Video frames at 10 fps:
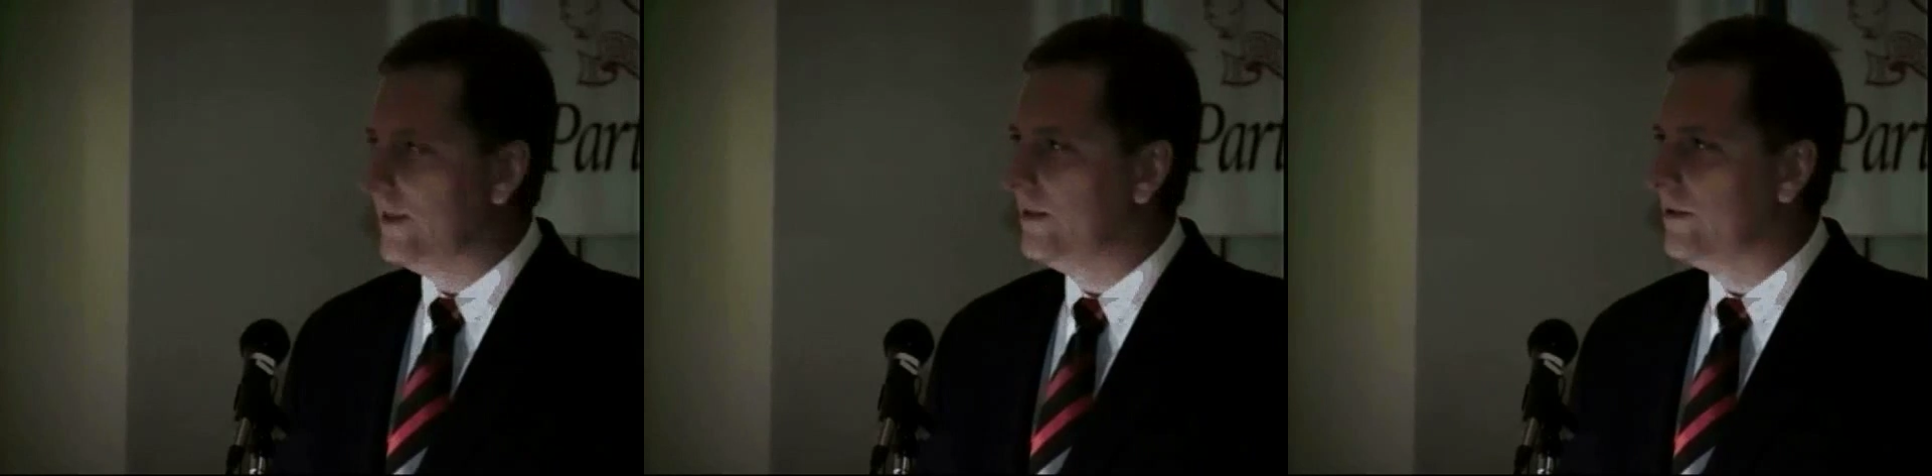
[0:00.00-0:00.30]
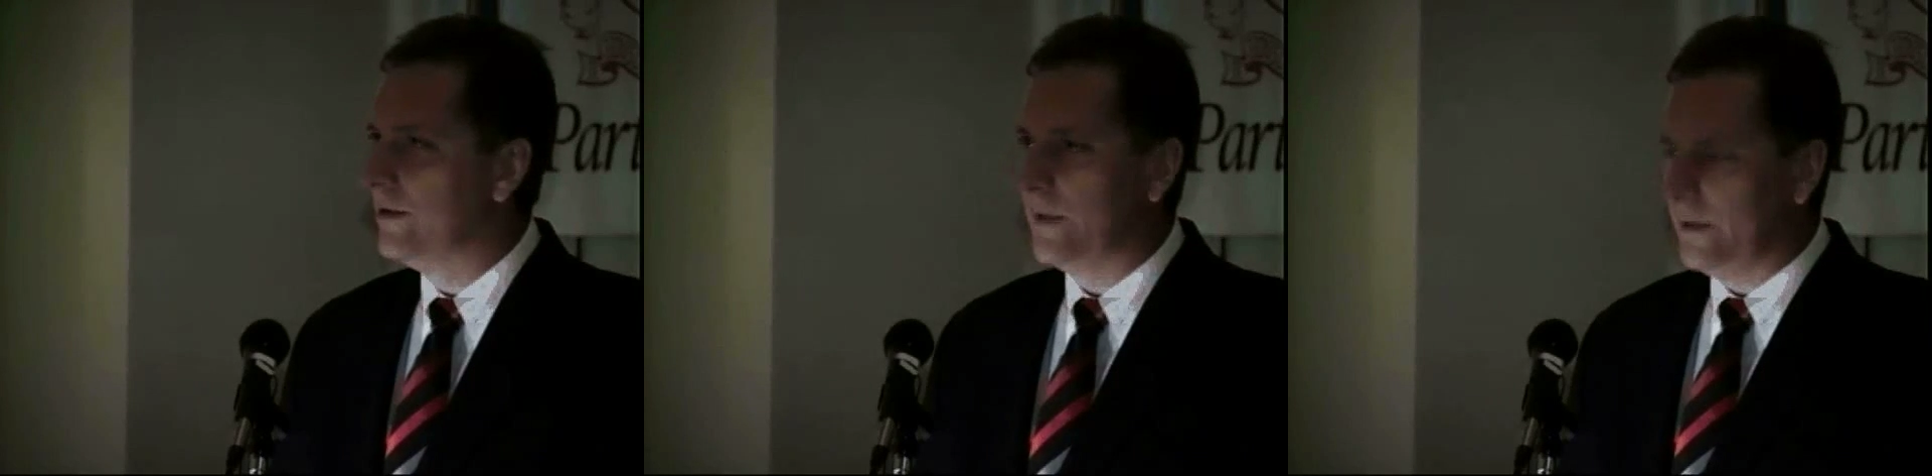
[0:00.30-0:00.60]

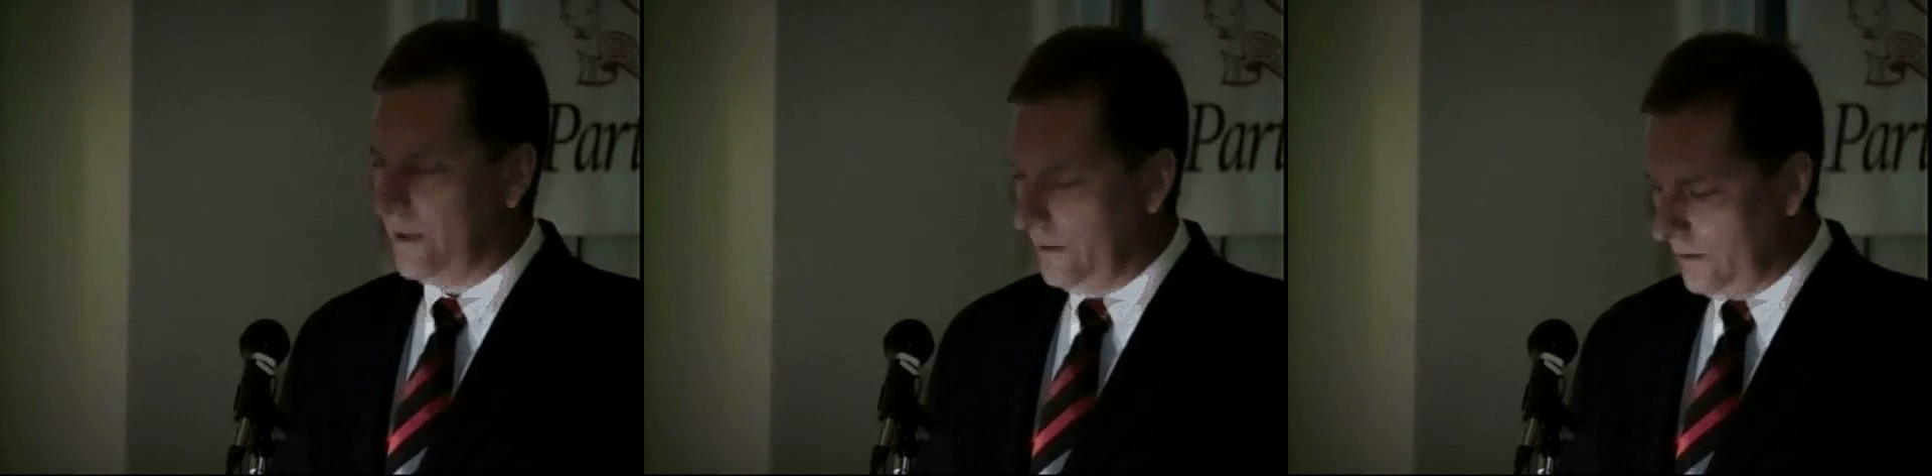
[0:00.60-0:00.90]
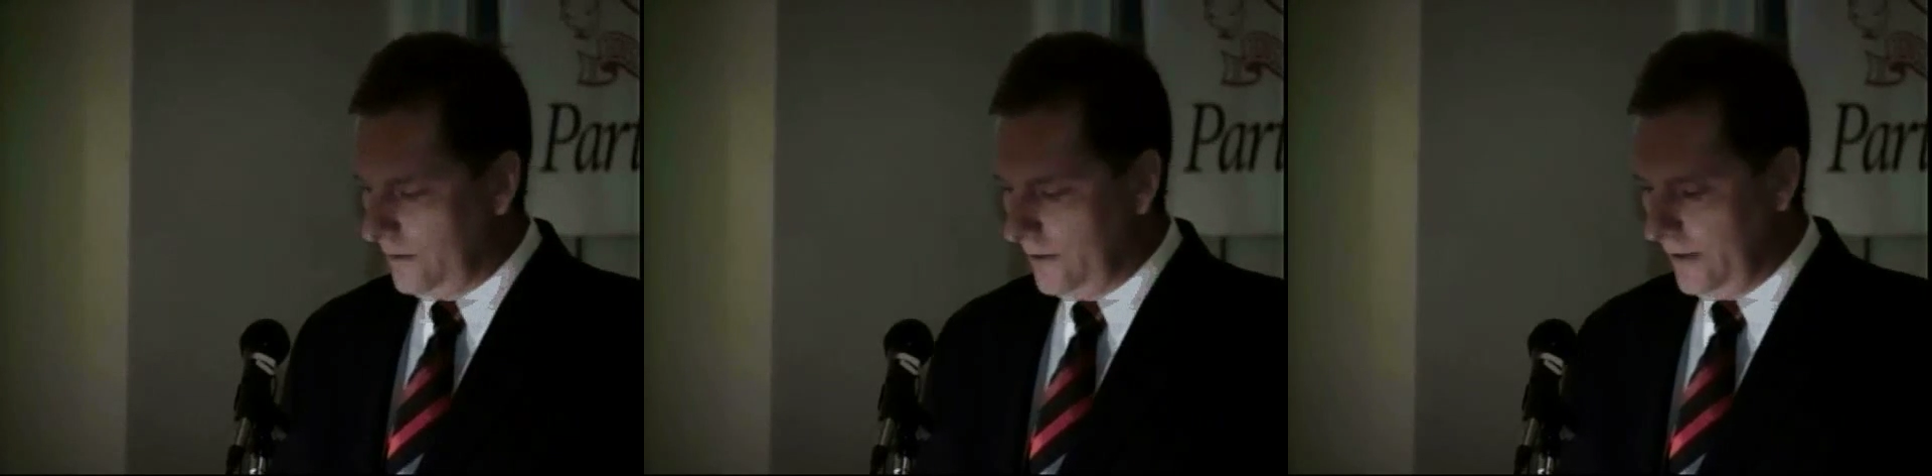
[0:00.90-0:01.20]
leadership that they
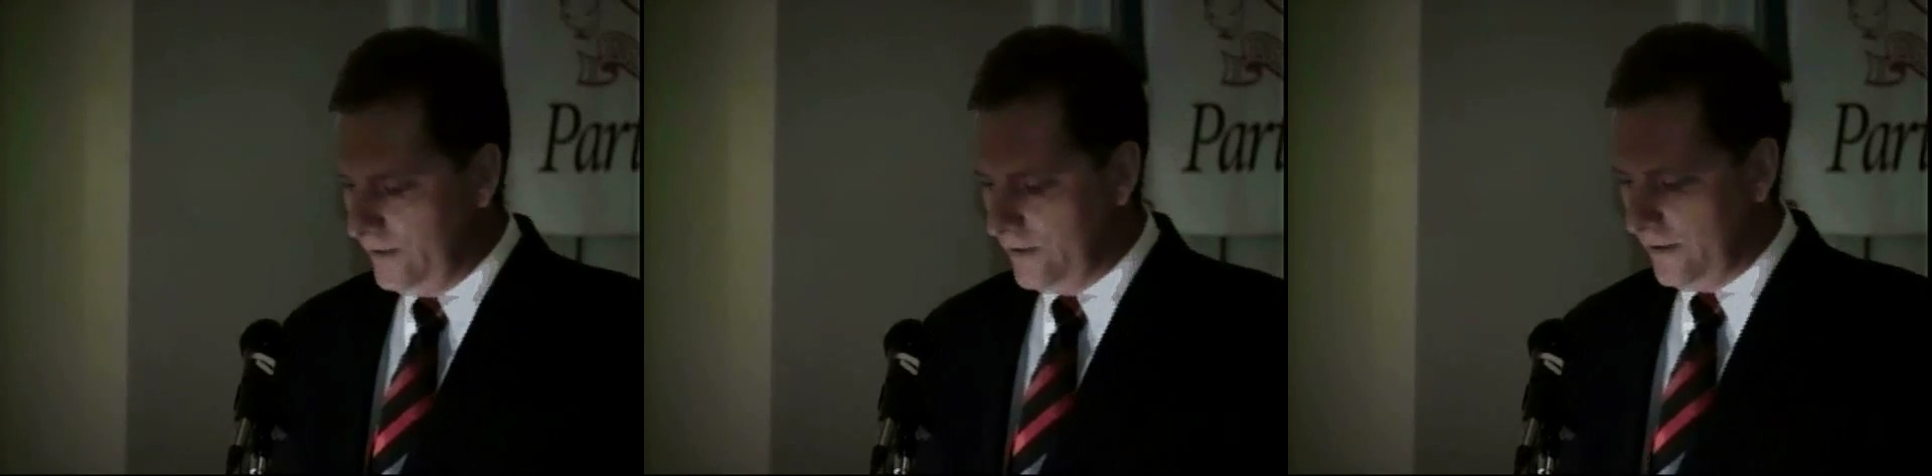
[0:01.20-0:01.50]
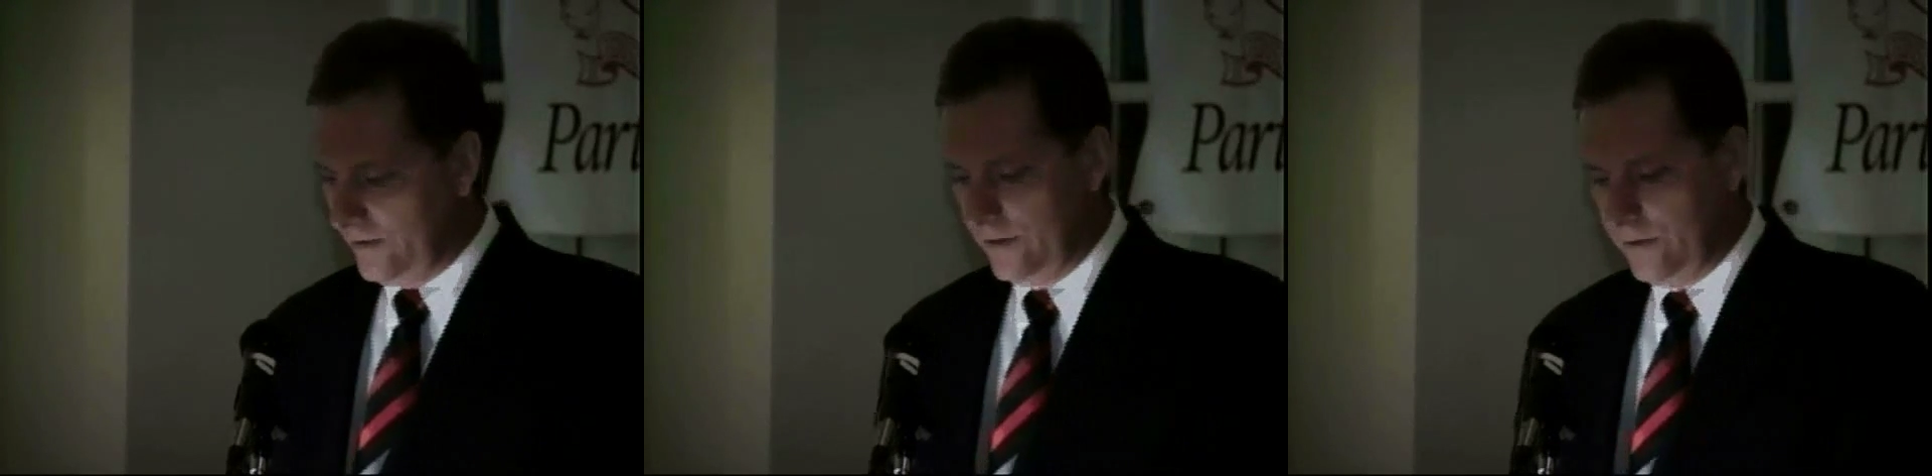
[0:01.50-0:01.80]
learned at Hinsdale
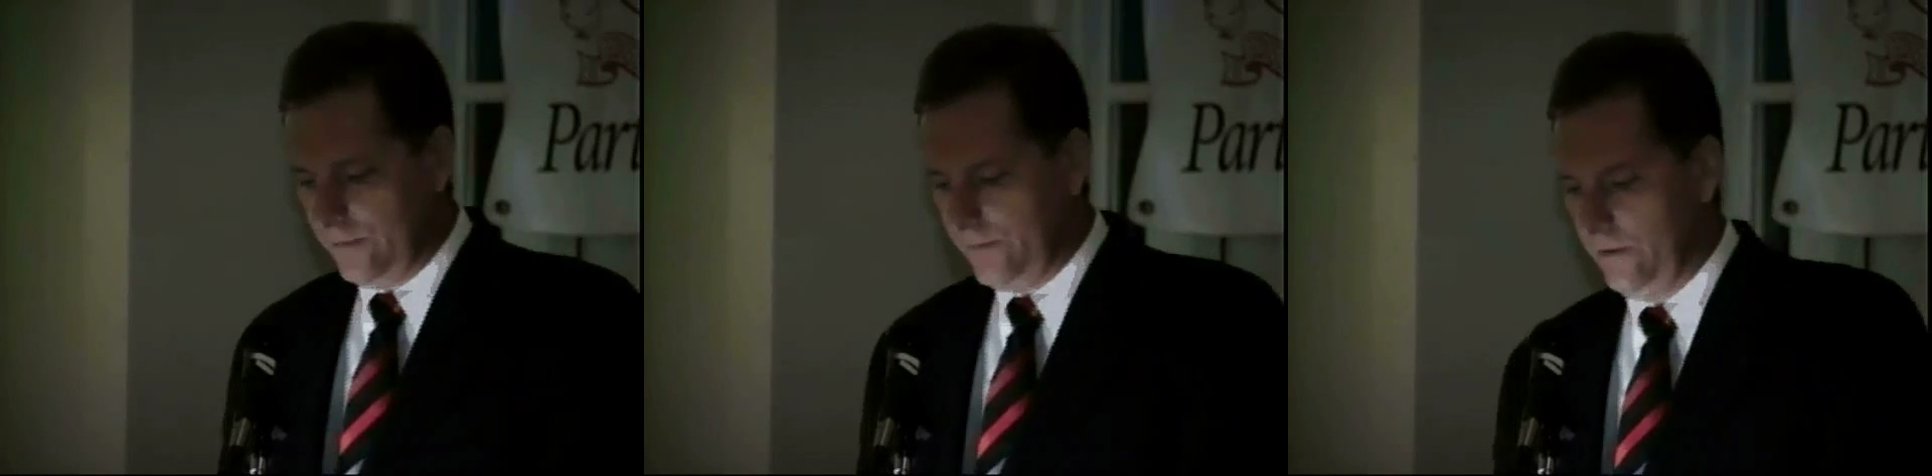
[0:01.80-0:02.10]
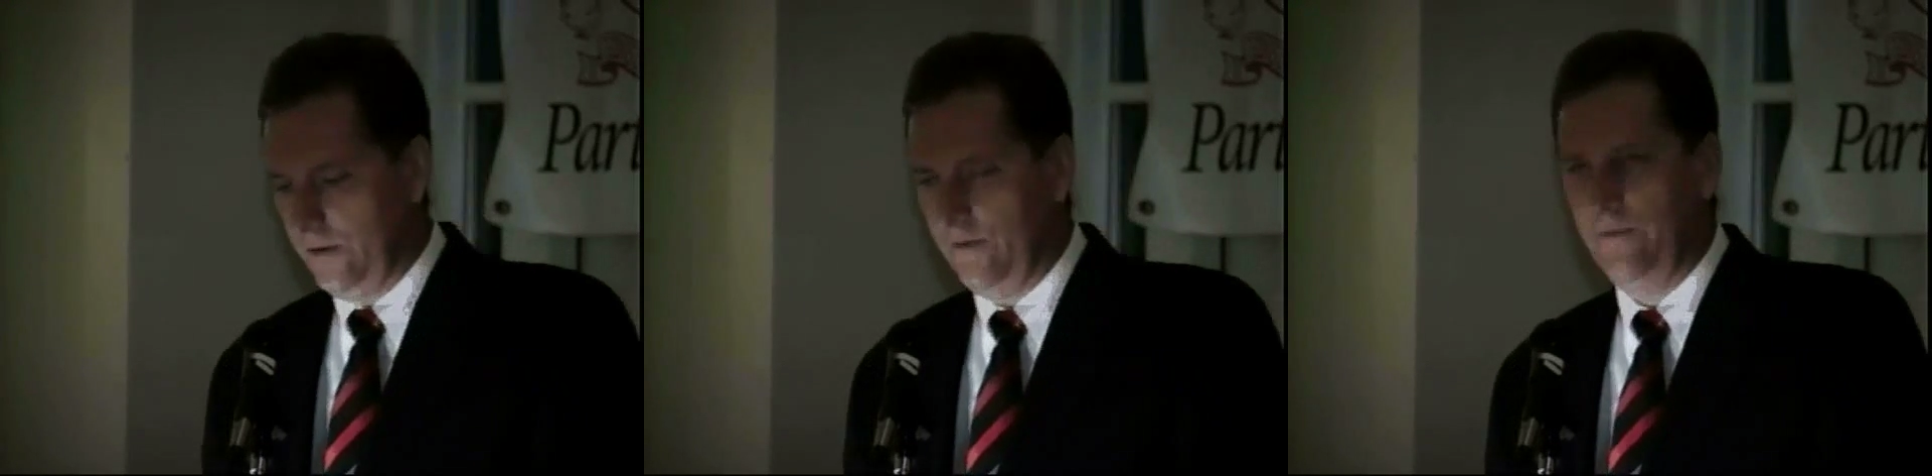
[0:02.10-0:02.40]
Central through
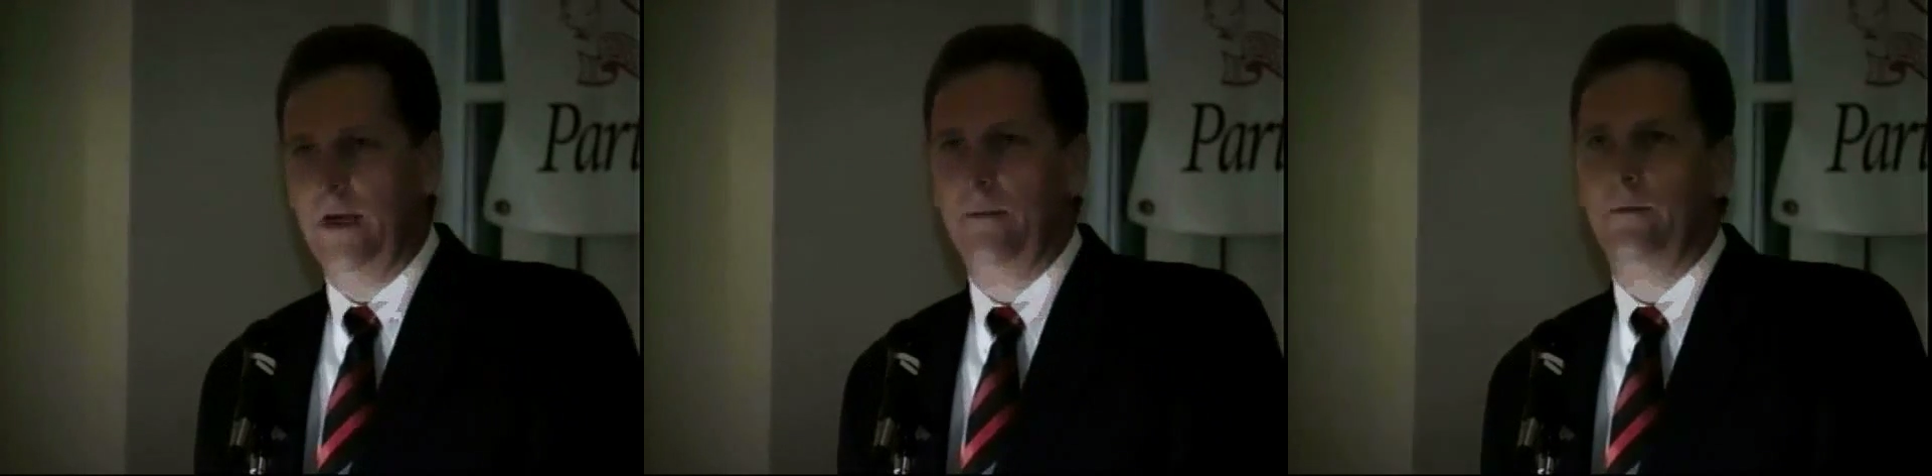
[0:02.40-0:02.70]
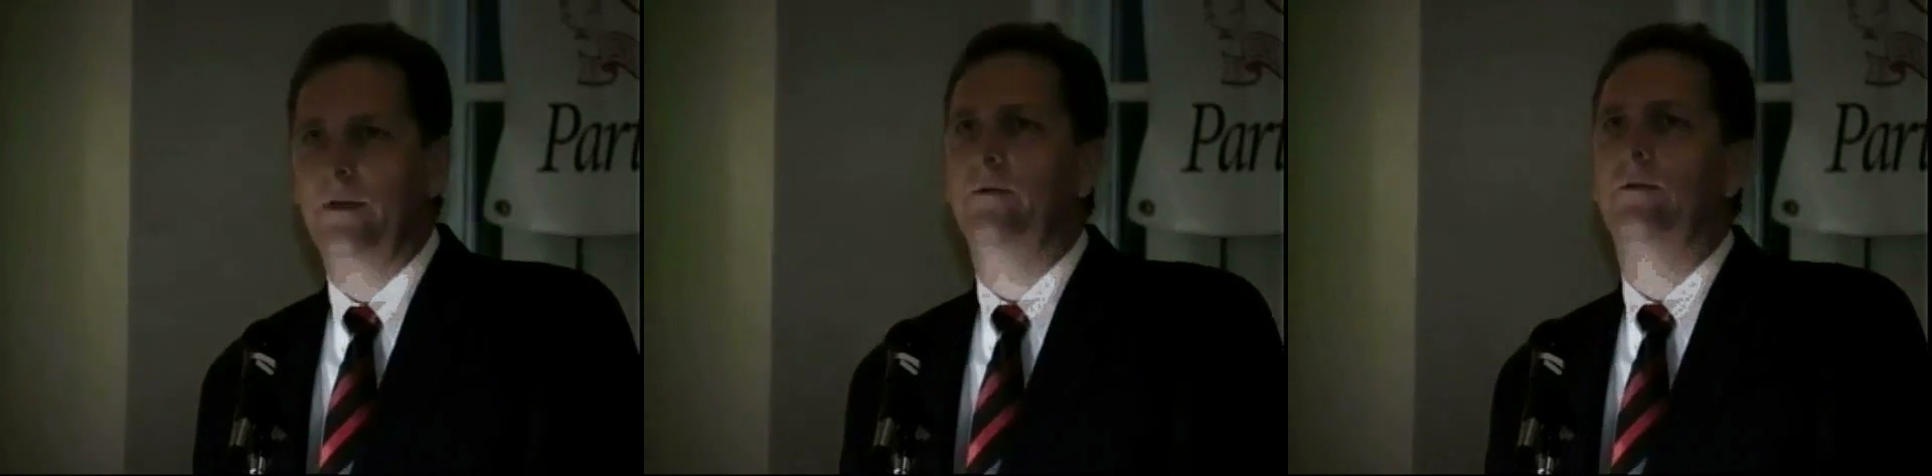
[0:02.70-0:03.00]
their
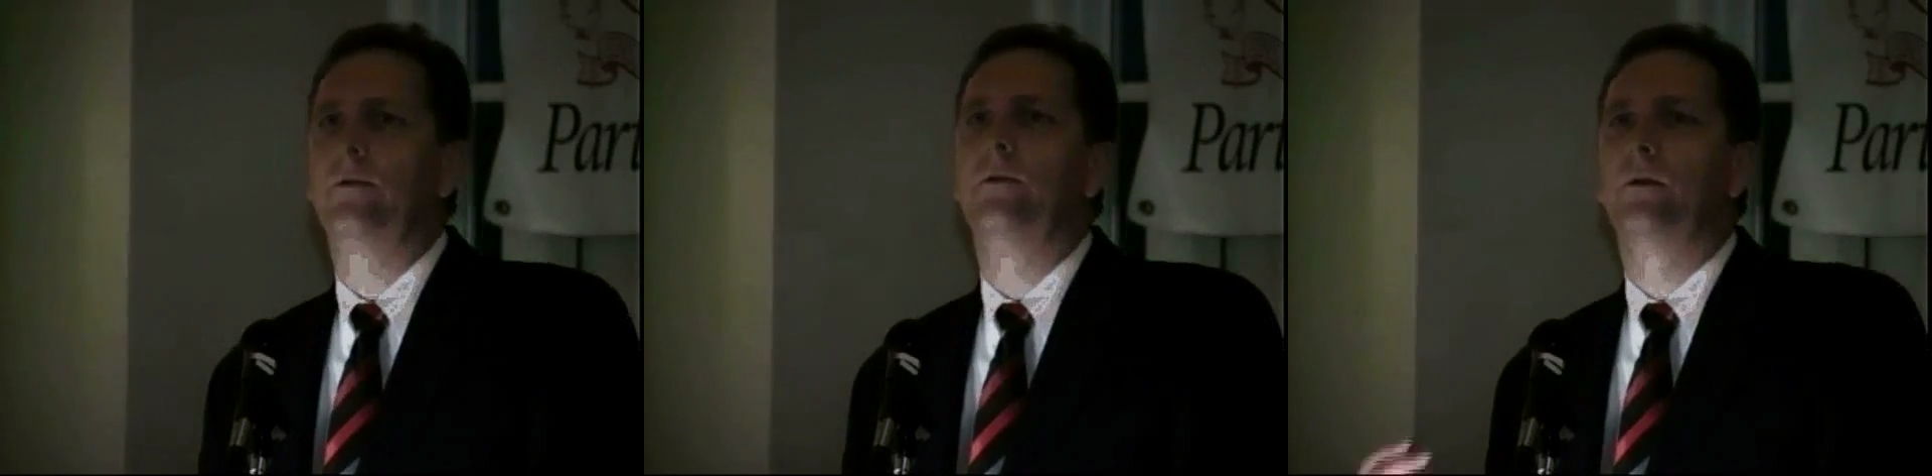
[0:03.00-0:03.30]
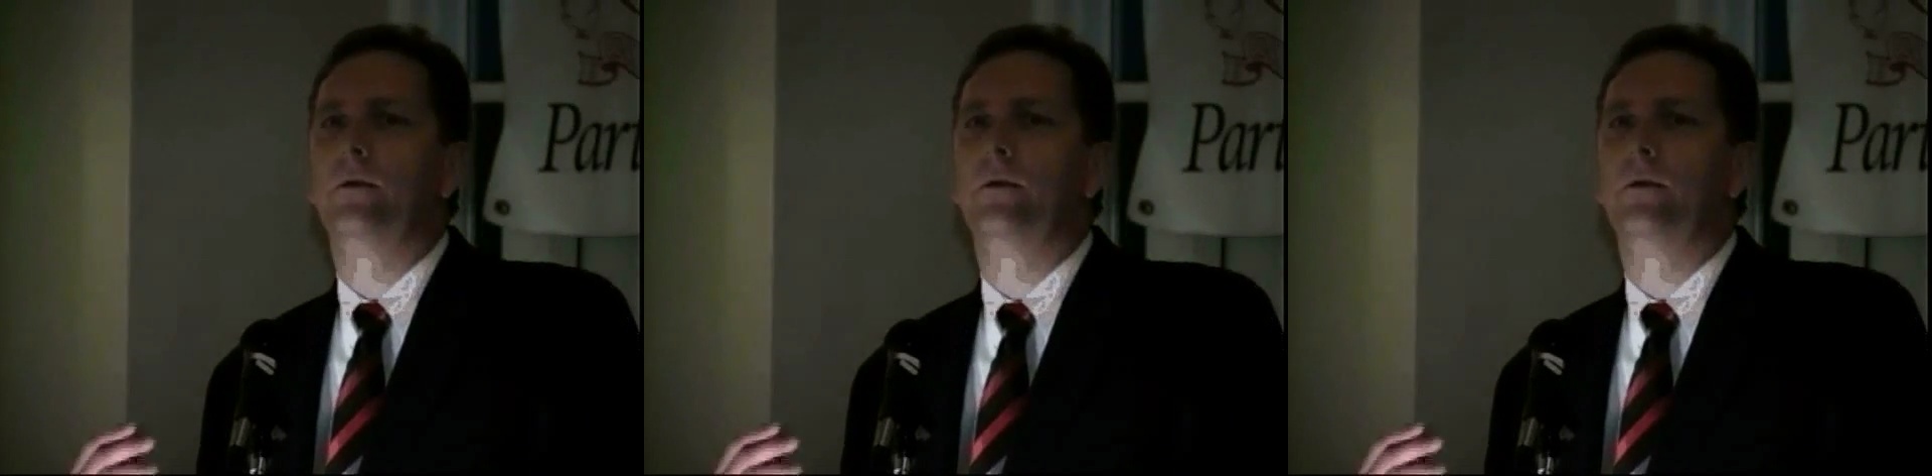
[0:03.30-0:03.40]
families,